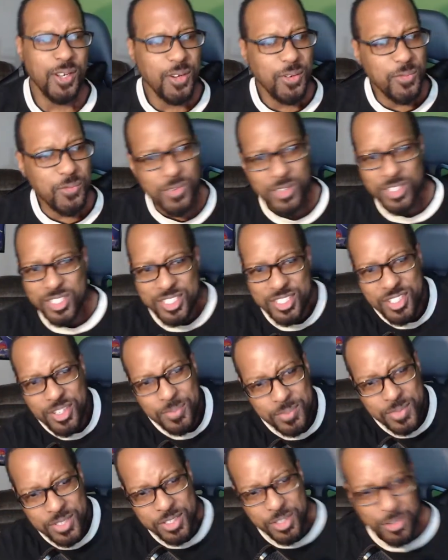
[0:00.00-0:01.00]
What's
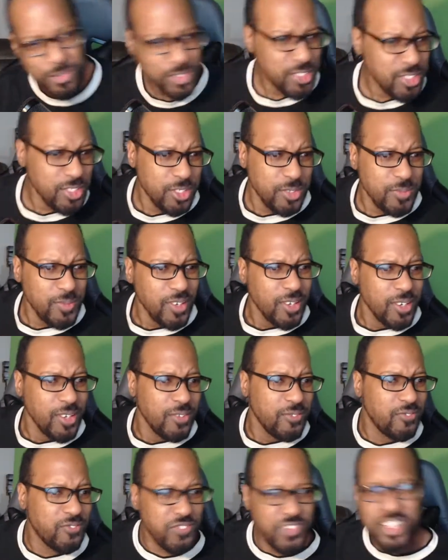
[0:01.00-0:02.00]
up, YouTube?
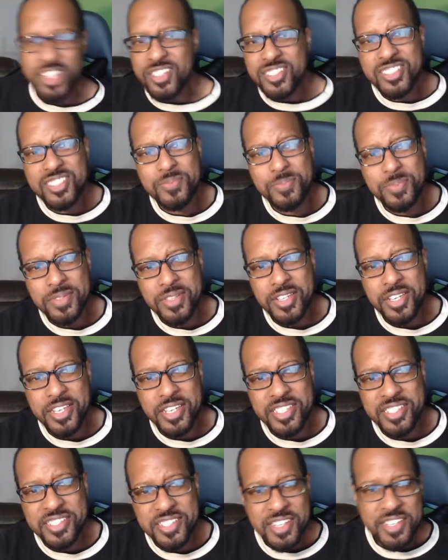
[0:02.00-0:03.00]
Venge
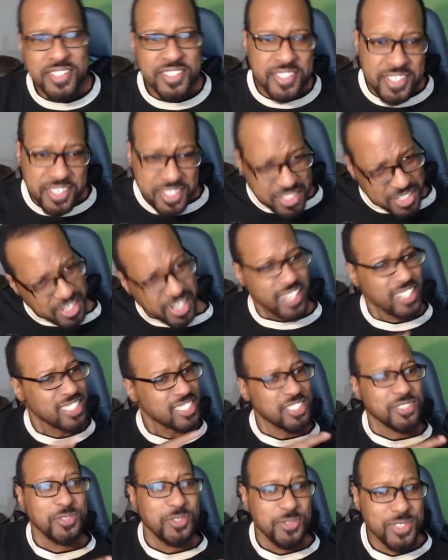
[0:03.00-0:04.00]
Plays, the
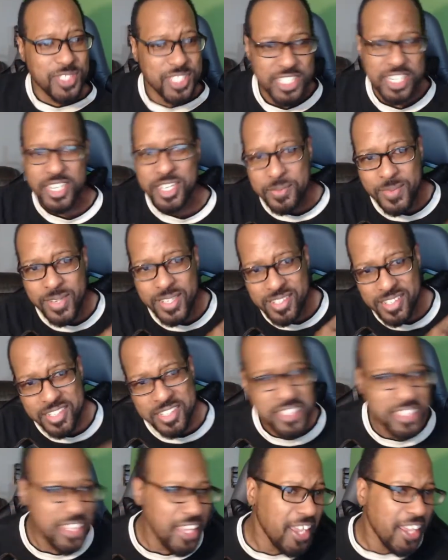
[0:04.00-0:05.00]
casual gaming
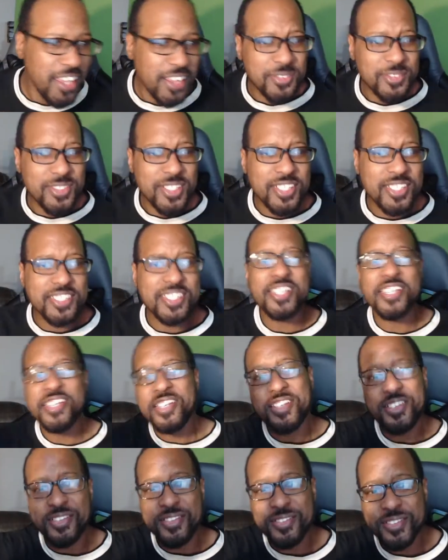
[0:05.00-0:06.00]
clown, is
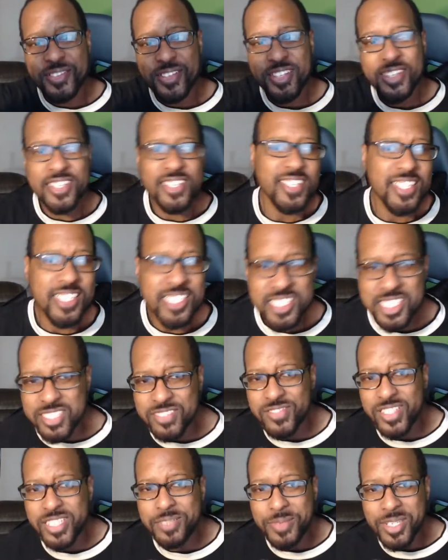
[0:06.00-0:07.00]
here.
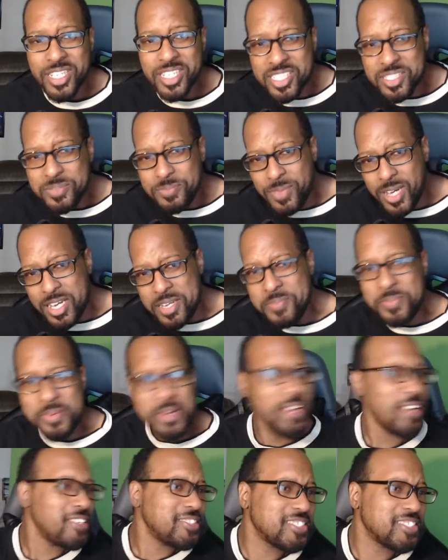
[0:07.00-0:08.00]
Streaming is my
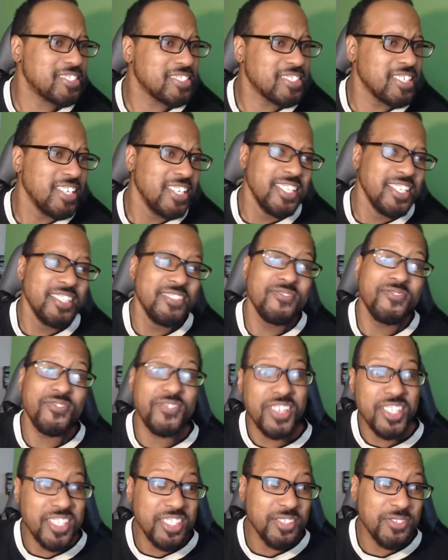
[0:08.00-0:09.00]
passion, and
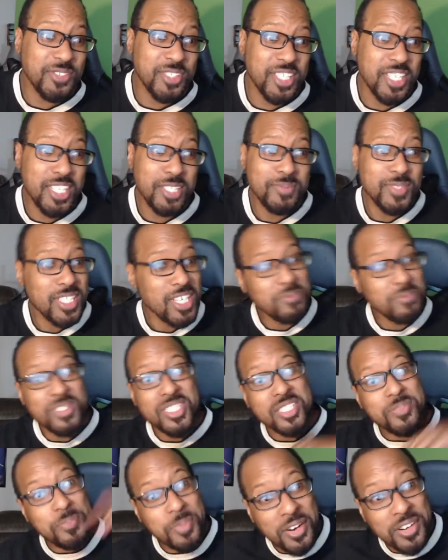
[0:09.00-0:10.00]
video games help
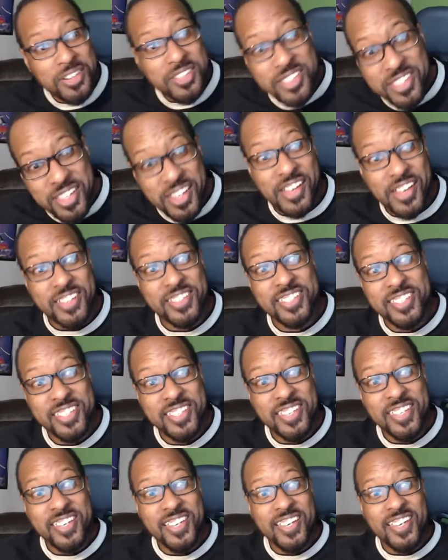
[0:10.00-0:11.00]
spark that.
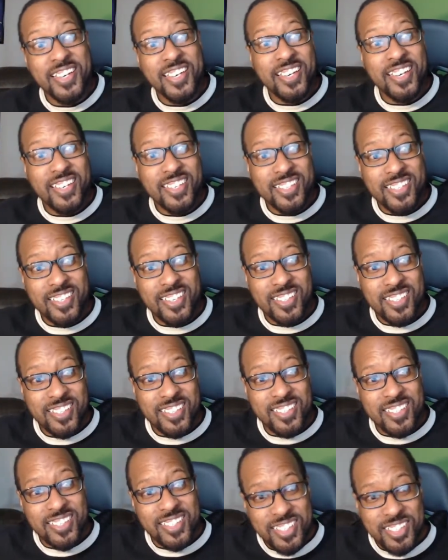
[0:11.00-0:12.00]
I got a
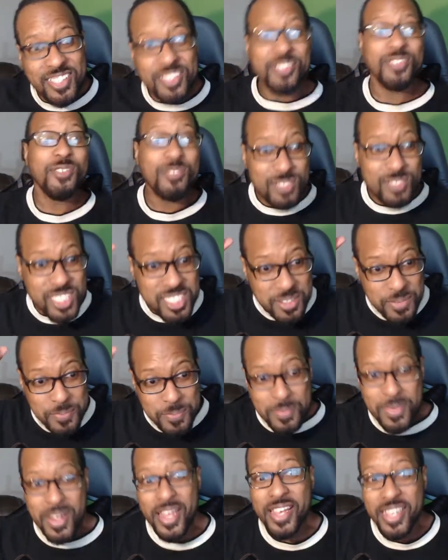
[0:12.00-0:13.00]
huge,
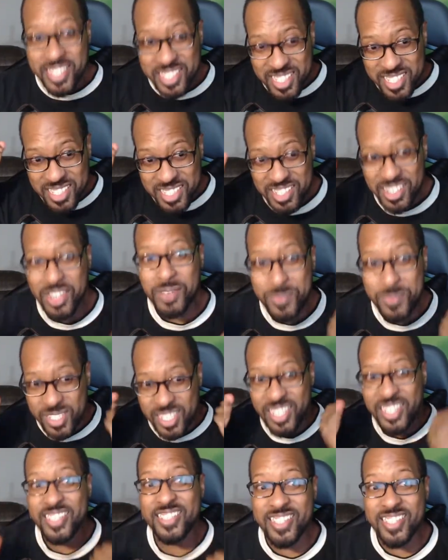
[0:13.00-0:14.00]
amazing
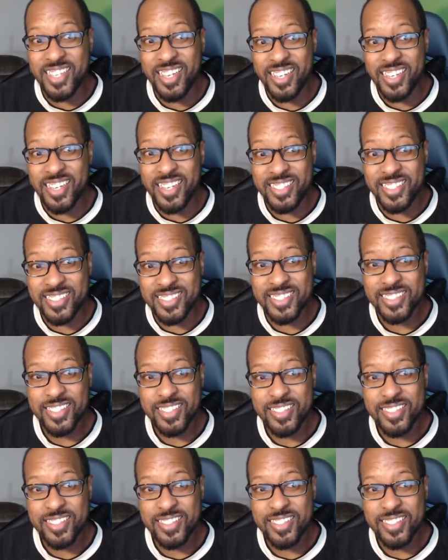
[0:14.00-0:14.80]
update, guys.